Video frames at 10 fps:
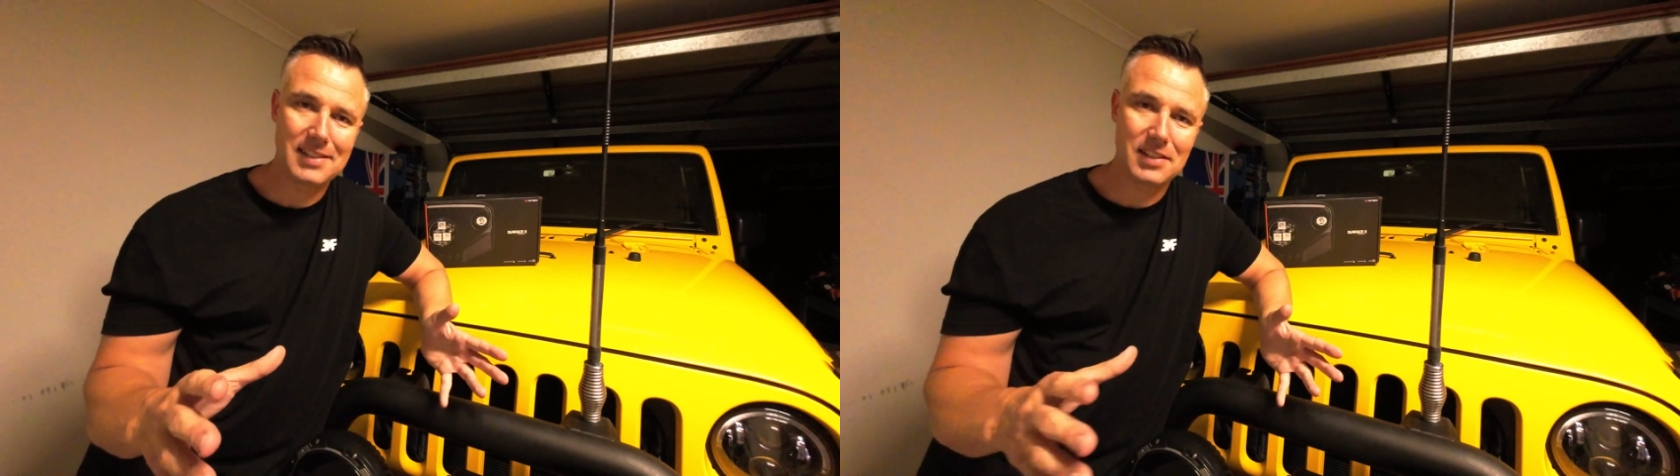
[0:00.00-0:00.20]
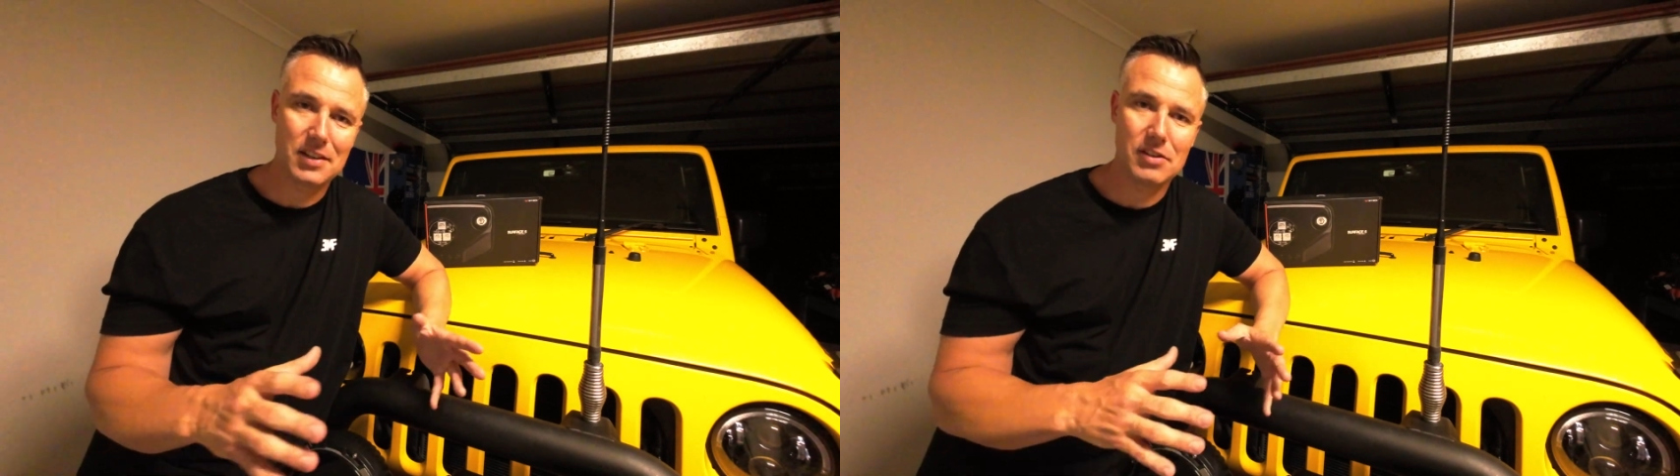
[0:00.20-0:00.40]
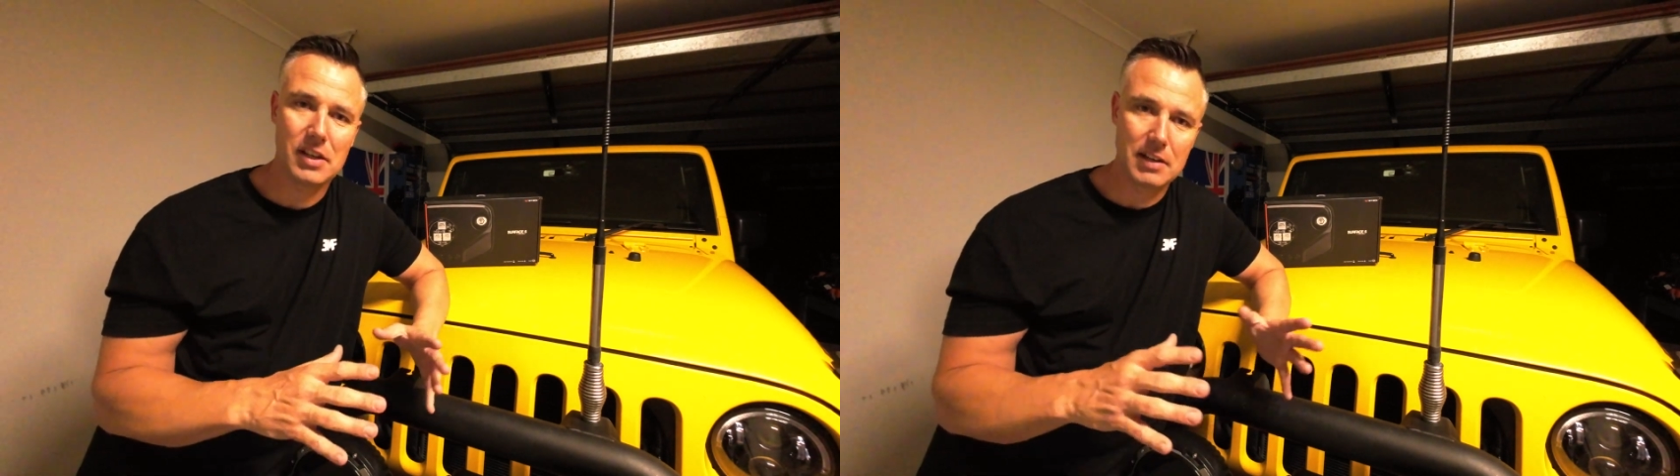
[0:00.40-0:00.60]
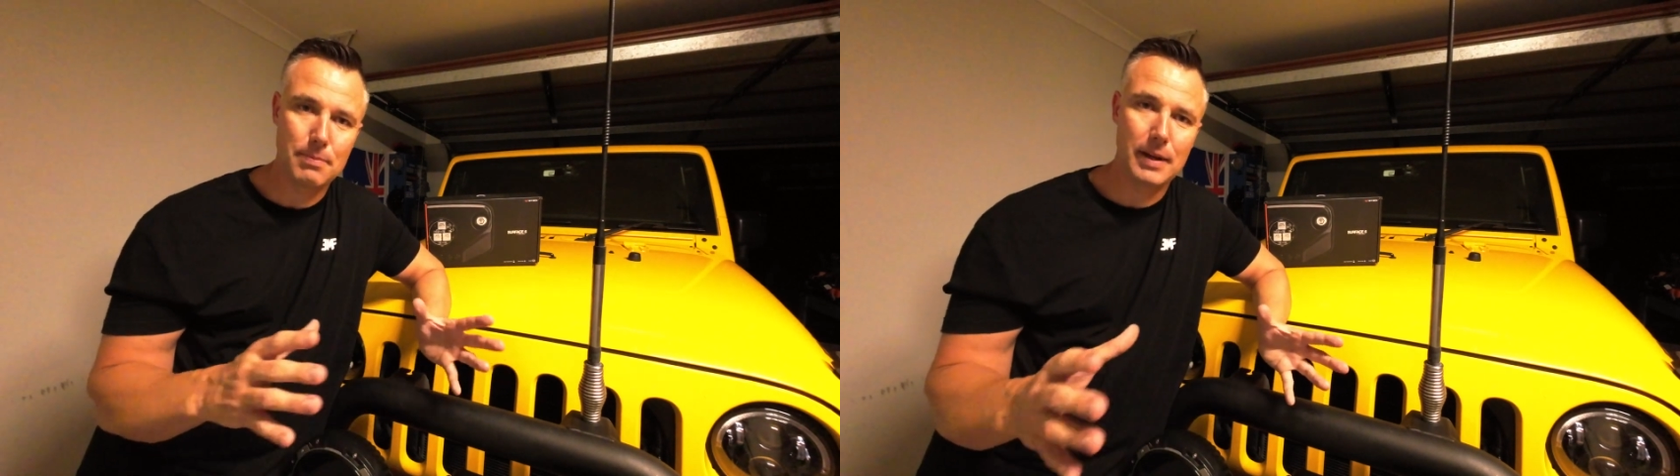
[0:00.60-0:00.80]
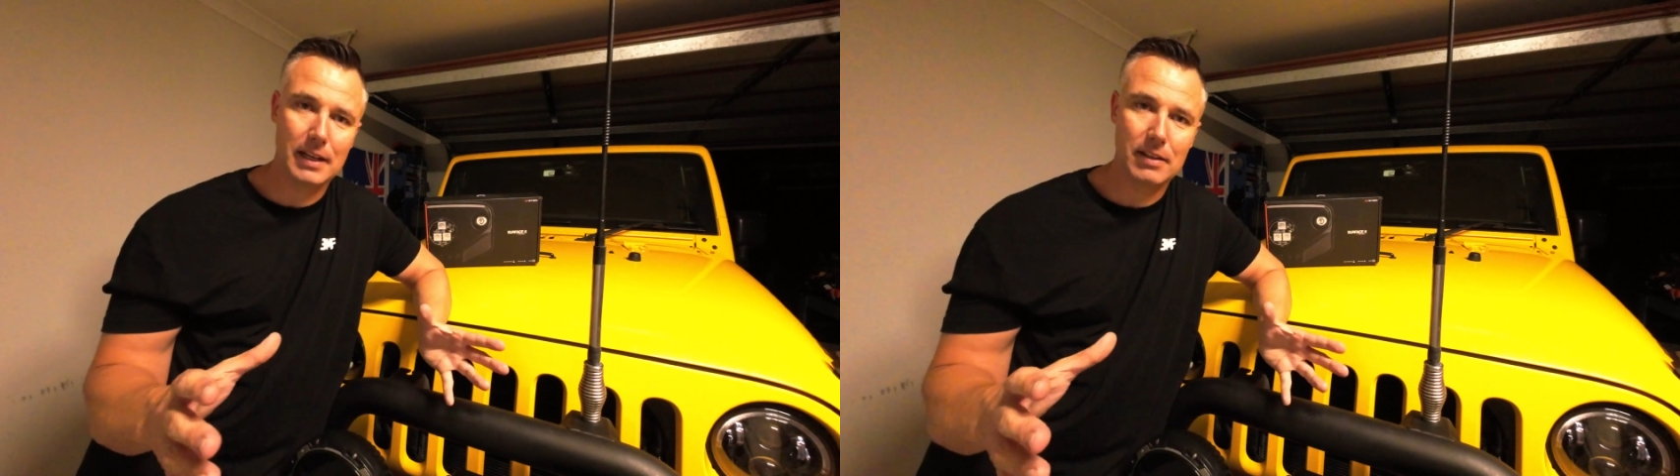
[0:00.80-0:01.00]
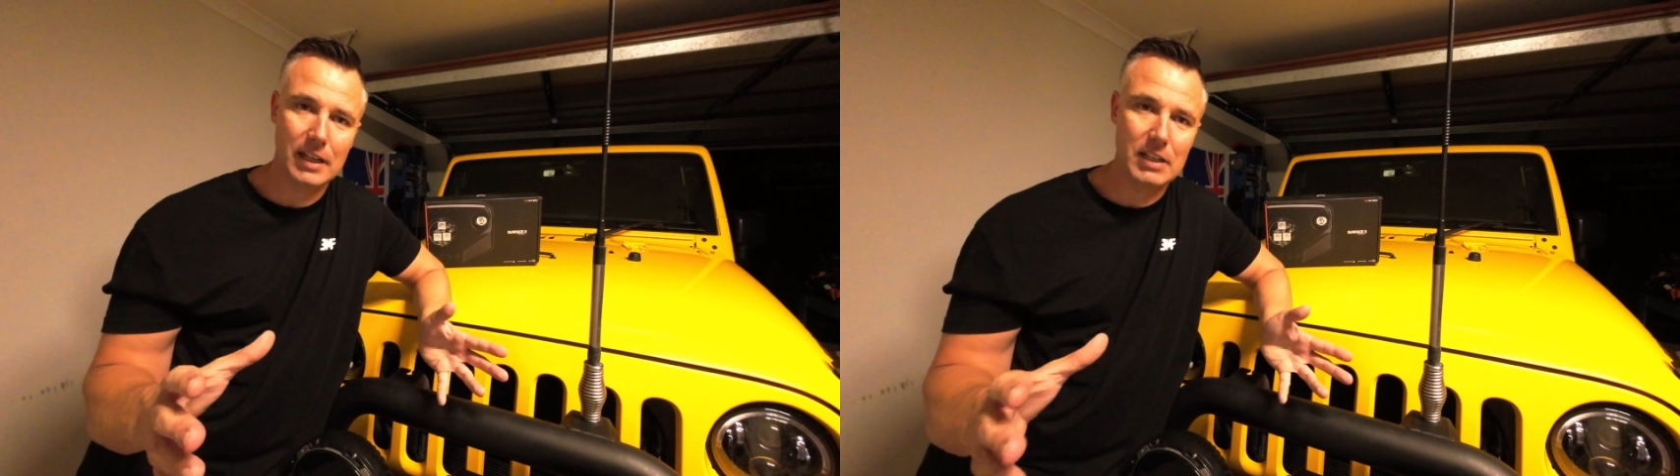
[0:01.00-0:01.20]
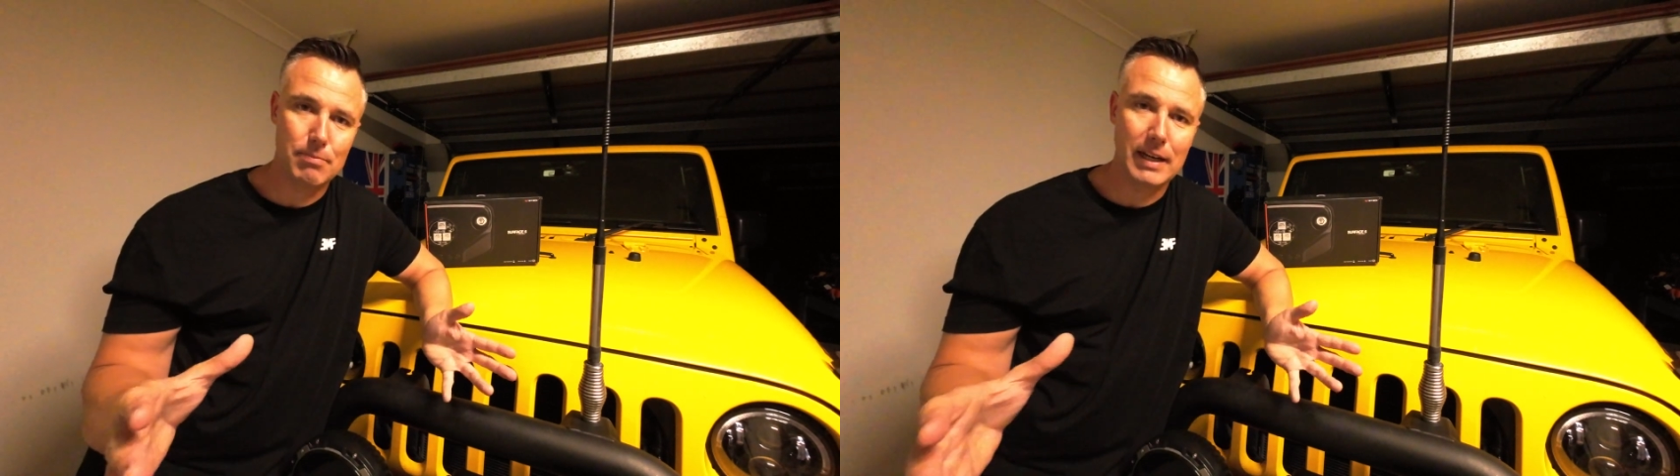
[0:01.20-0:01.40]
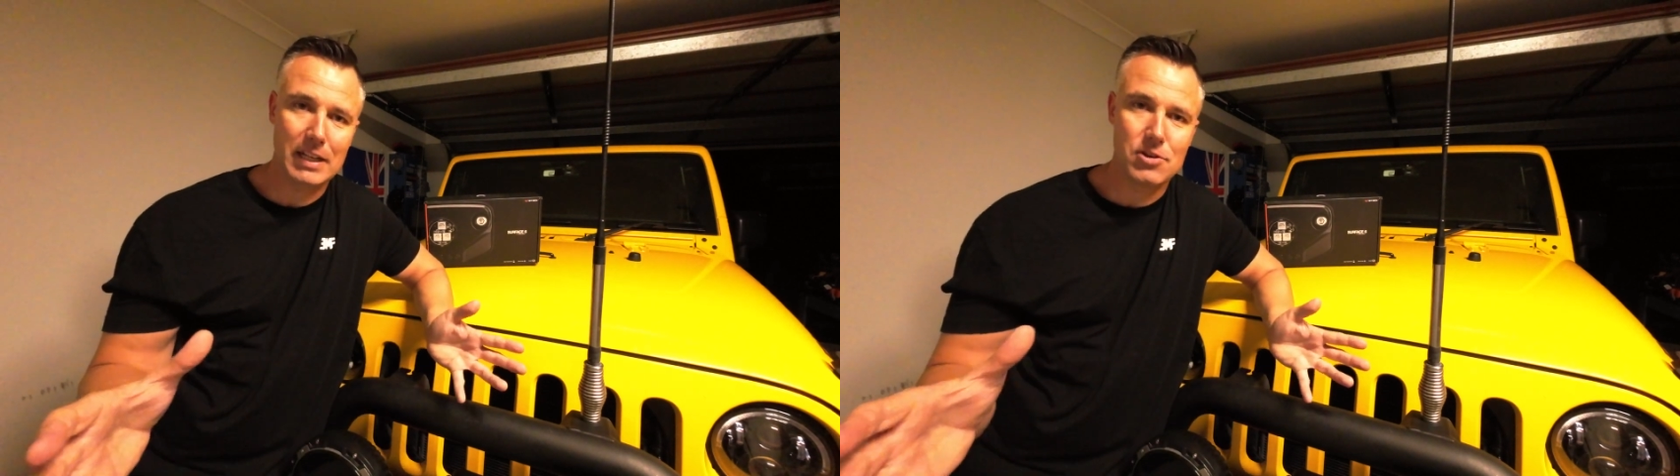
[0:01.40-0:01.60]
so you can
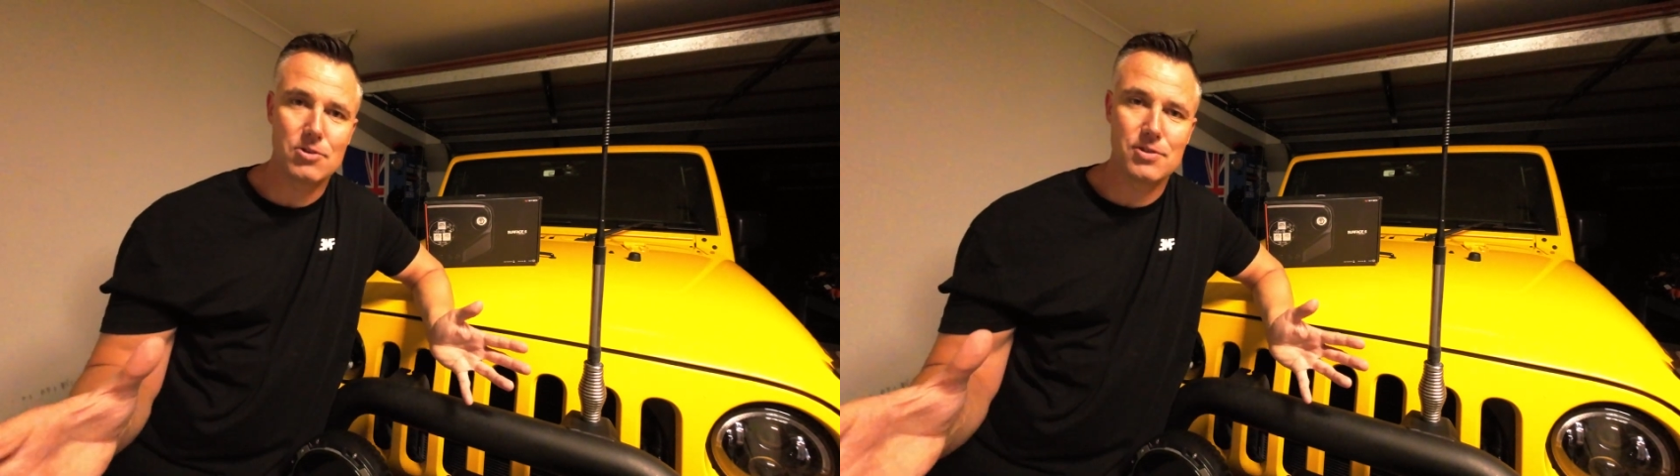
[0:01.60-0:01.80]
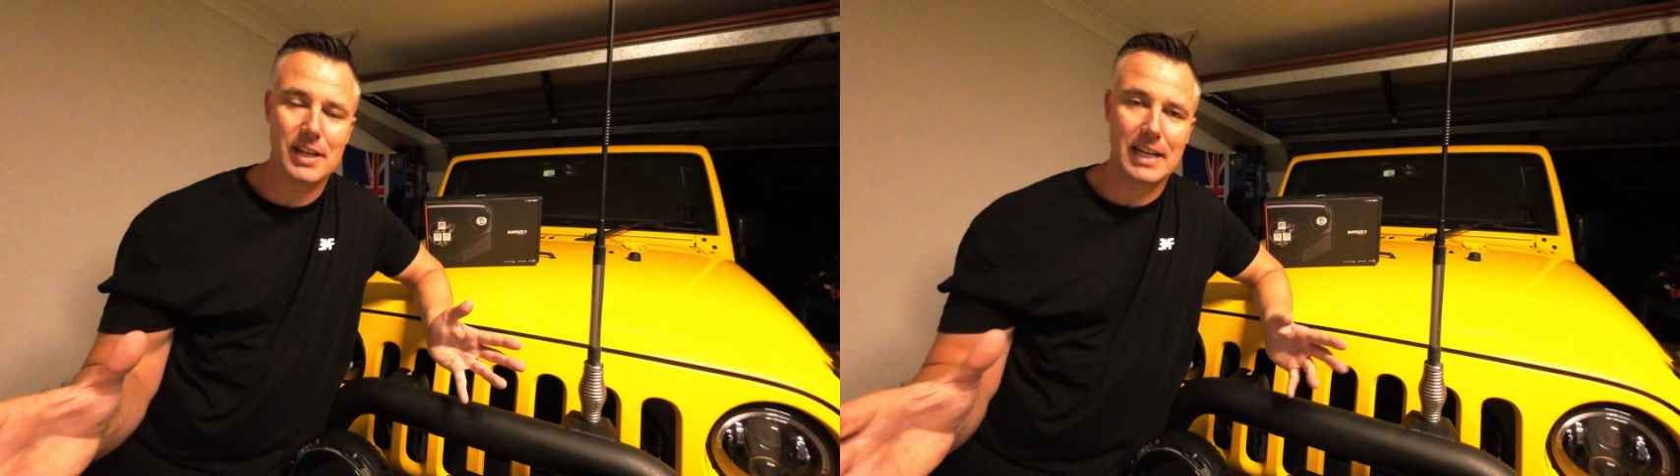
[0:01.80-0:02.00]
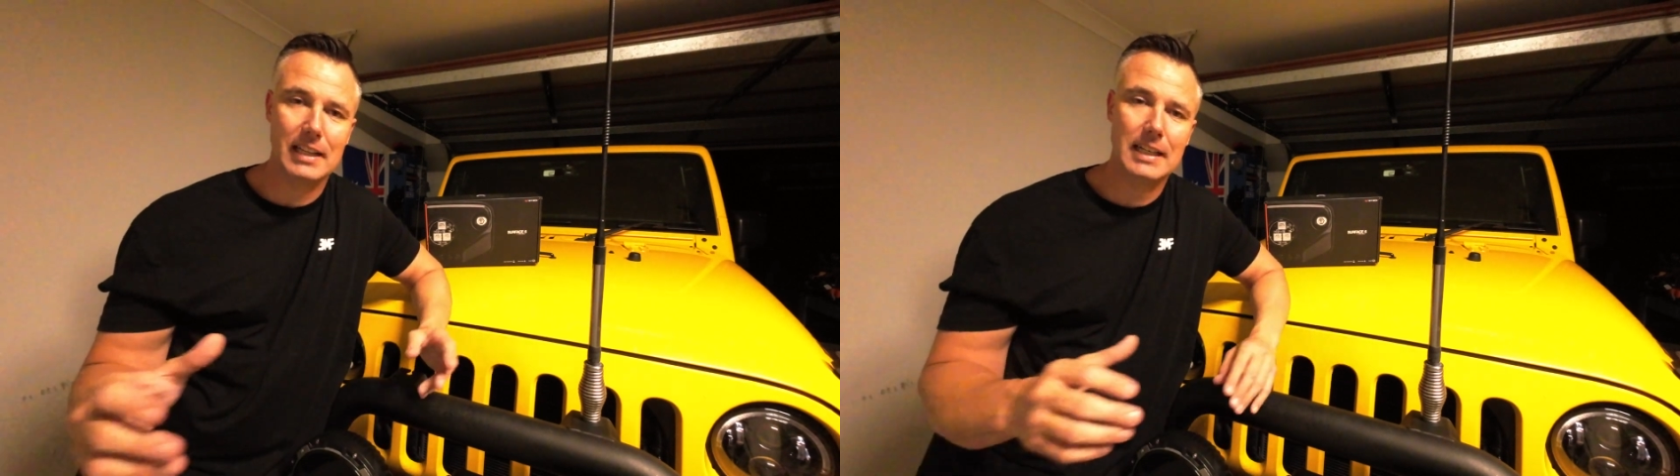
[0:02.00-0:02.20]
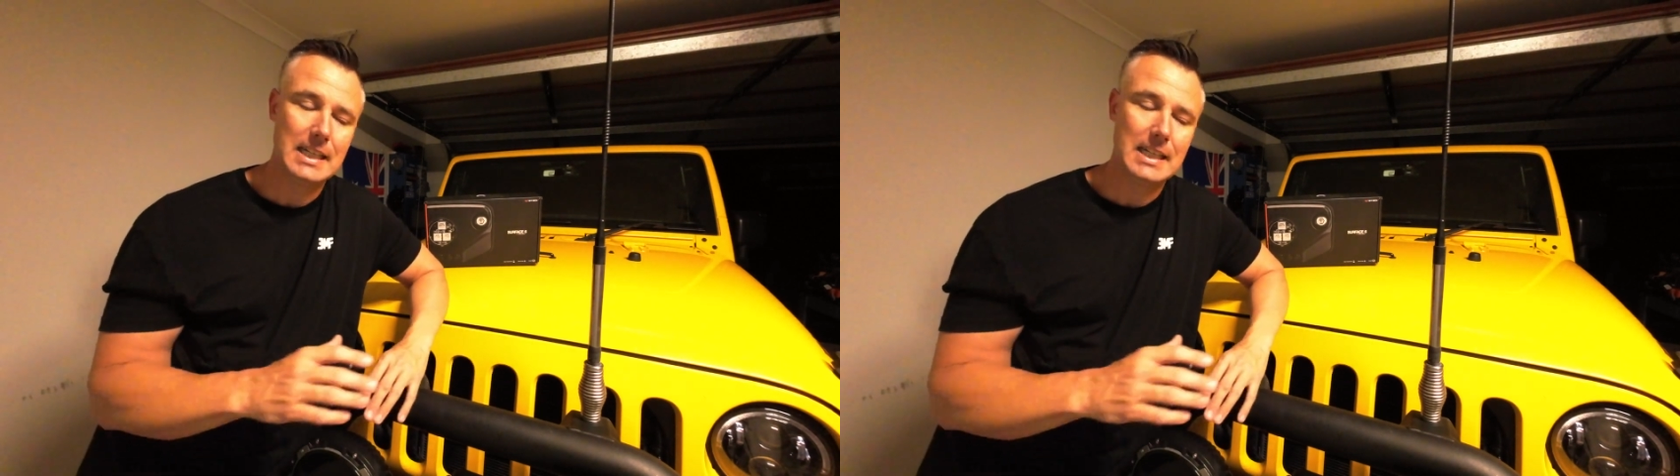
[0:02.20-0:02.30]
pick and choose your colour.